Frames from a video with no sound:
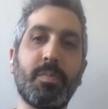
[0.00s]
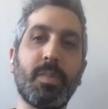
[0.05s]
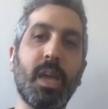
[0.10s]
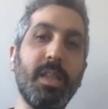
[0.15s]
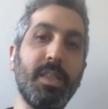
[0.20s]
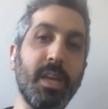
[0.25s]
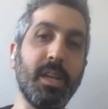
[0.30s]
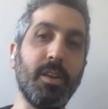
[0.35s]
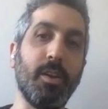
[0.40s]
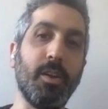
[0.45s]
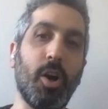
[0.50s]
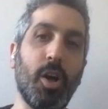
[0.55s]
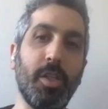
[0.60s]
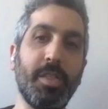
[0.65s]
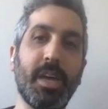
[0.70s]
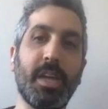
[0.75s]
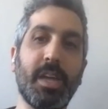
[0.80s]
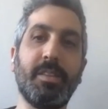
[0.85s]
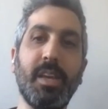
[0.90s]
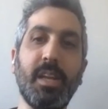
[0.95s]
And then
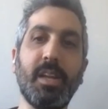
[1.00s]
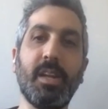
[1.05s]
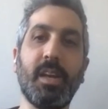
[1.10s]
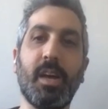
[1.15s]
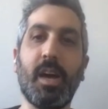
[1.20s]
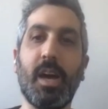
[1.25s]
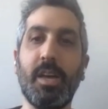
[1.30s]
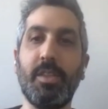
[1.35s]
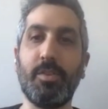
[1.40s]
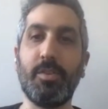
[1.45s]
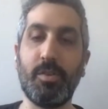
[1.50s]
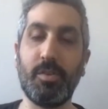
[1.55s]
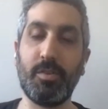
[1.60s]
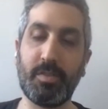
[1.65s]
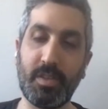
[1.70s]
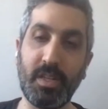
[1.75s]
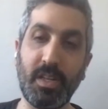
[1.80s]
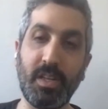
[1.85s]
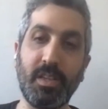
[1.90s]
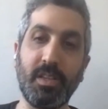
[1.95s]
all that data, either
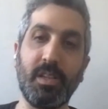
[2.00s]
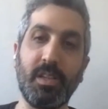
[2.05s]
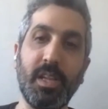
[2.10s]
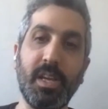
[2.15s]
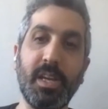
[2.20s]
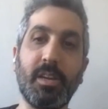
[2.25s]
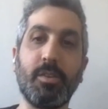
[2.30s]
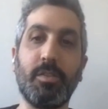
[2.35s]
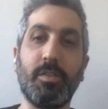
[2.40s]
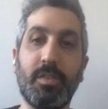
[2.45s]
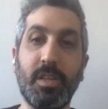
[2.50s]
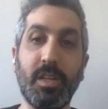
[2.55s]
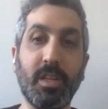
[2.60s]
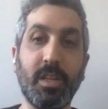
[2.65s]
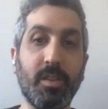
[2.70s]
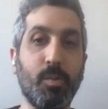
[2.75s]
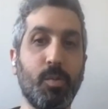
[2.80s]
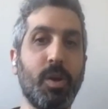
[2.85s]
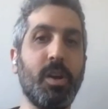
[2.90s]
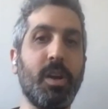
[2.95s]
sitting in the lake or sitting
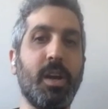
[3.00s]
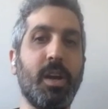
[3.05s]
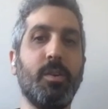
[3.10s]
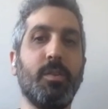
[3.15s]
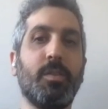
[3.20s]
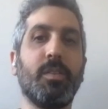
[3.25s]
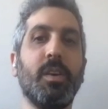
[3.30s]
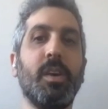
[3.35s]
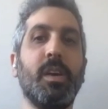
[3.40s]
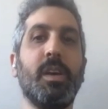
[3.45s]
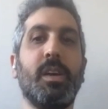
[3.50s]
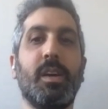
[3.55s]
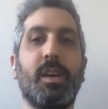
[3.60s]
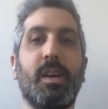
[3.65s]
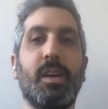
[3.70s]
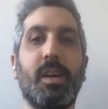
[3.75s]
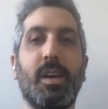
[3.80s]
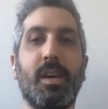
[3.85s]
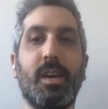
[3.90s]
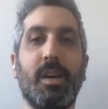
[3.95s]
in the warehouse,
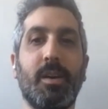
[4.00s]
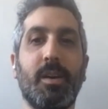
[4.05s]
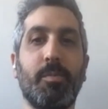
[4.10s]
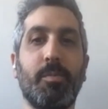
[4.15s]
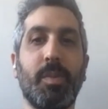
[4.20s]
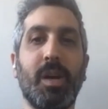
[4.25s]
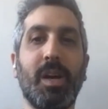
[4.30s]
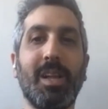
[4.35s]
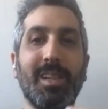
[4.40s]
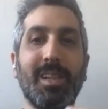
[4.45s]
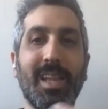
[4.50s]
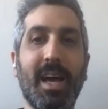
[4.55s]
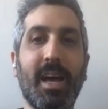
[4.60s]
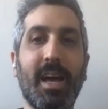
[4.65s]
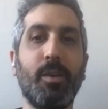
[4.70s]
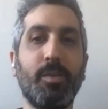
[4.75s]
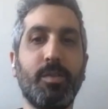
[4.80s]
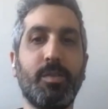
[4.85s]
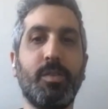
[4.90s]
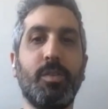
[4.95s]

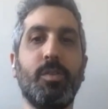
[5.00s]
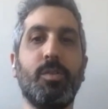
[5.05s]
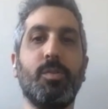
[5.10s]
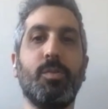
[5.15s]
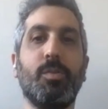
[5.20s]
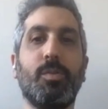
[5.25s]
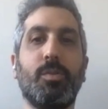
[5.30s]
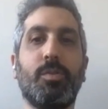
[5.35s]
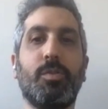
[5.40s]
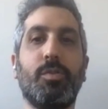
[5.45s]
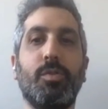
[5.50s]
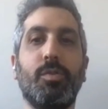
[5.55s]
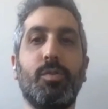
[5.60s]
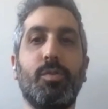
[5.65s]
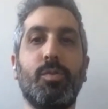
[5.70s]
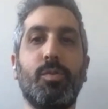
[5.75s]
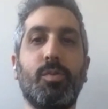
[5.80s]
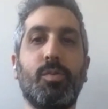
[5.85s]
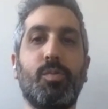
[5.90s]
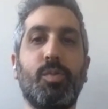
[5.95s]
allows you
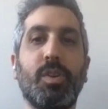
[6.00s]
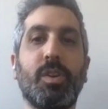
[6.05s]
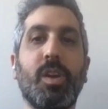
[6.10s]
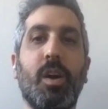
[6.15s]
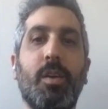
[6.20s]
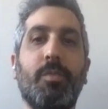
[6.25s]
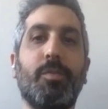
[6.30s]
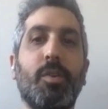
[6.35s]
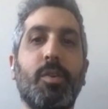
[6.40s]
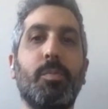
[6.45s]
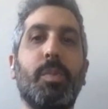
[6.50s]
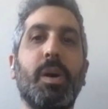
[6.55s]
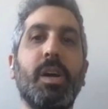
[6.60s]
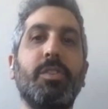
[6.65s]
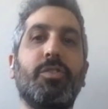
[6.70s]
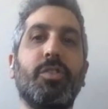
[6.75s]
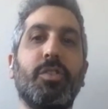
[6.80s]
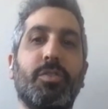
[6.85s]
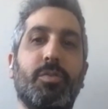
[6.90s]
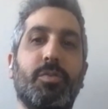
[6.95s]
to recover by
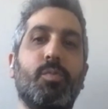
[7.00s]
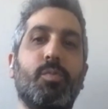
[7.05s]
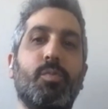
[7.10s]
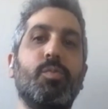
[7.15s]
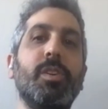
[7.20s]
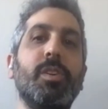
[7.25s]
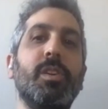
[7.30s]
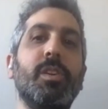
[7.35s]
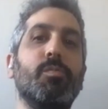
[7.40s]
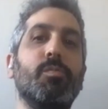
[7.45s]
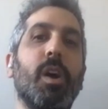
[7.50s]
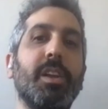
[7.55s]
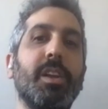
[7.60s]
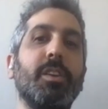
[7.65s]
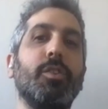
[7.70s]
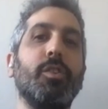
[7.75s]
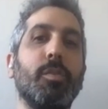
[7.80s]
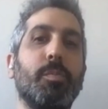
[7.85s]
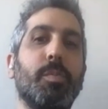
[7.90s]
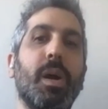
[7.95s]
just
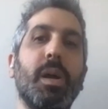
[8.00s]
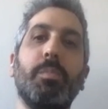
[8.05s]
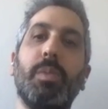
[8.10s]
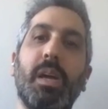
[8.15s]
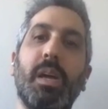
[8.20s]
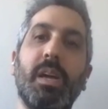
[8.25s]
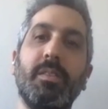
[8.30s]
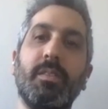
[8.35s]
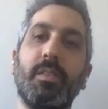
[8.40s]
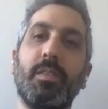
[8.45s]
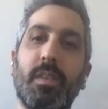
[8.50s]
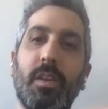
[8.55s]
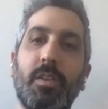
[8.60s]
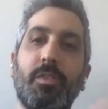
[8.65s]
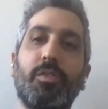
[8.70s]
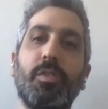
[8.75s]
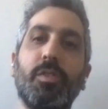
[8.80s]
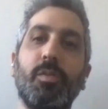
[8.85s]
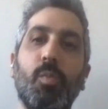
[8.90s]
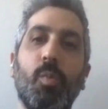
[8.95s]
rerunning your pipelines,
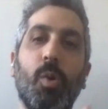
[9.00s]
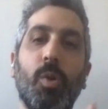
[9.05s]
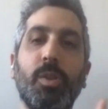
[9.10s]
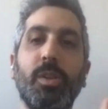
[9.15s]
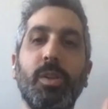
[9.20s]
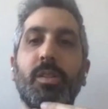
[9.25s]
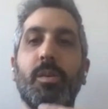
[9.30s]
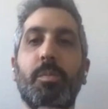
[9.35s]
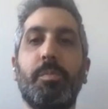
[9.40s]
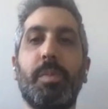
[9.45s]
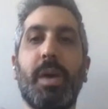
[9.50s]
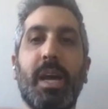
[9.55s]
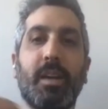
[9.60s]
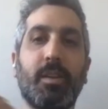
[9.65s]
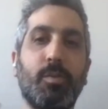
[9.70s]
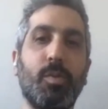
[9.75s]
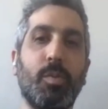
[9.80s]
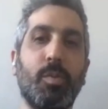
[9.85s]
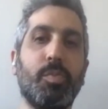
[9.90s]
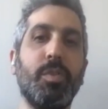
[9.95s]
essentially rolling them
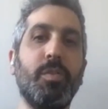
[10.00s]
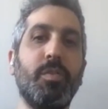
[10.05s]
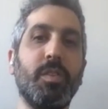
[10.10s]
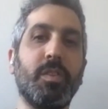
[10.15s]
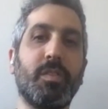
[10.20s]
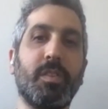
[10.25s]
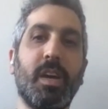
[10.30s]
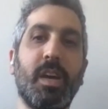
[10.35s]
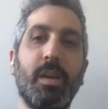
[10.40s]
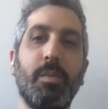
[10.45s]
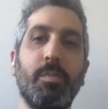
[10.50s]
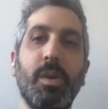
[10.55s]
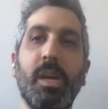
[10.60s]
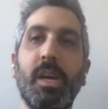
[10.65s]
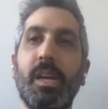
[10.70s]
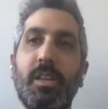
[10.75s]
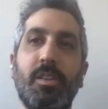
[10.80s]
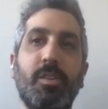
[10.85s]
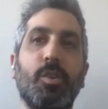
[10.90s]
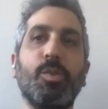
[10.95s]
back to a previous time.
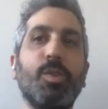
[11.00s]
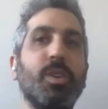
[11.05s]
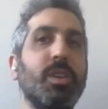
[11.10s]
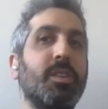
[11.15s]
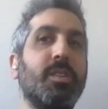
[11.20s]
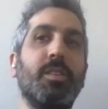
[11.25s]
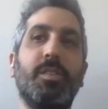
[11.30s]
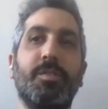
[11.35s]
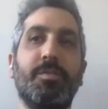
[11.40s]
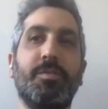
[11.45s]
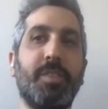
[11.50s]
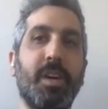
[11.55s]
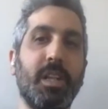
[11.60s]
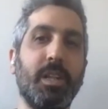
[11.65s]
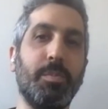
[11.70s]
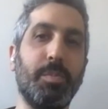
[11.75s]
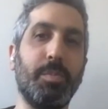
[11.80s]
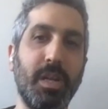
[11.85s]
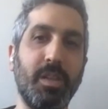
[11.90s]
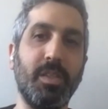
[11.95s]
You don't need to
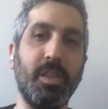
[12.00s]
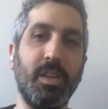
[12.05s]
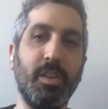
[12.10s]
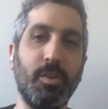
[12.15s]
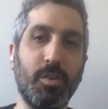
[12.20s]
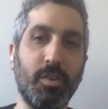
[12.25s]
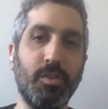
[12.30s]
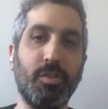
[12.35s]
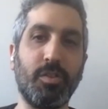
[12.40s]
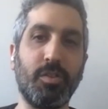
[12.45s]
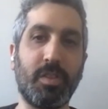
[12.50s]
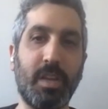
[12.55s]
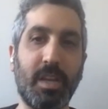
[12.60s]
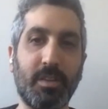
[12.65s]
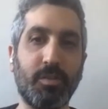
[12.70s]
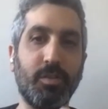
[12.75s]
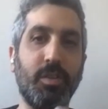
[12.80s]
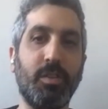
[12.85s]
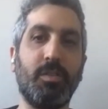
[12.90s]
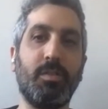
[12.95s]
develop anything. You can just
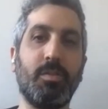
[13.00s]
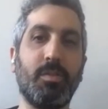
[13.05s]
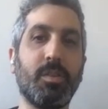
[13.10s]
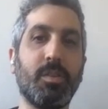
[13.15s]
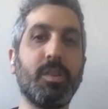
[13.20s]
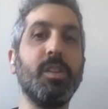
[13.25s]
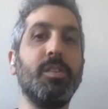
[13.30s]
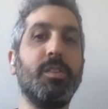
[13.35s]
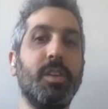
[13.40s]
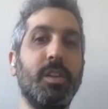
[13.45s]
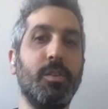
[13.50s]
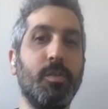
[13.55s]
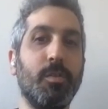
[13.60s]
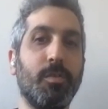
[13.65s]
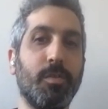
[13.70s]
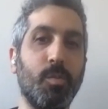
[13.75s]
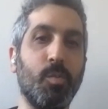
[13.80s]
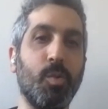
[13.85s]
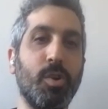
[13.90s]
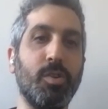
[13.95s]
actually continue
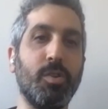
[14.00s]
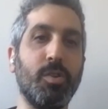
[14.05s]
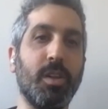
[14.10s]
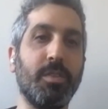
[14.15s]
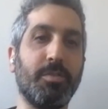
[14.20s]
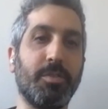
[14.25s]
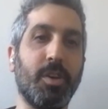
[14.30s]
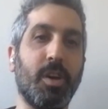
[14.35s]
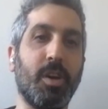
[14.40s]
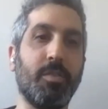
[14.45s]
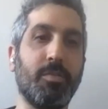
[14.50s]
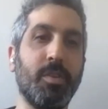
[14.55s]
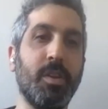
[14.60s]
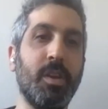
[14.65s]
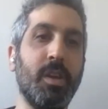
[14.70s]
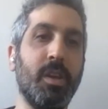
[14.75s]
from where you left off.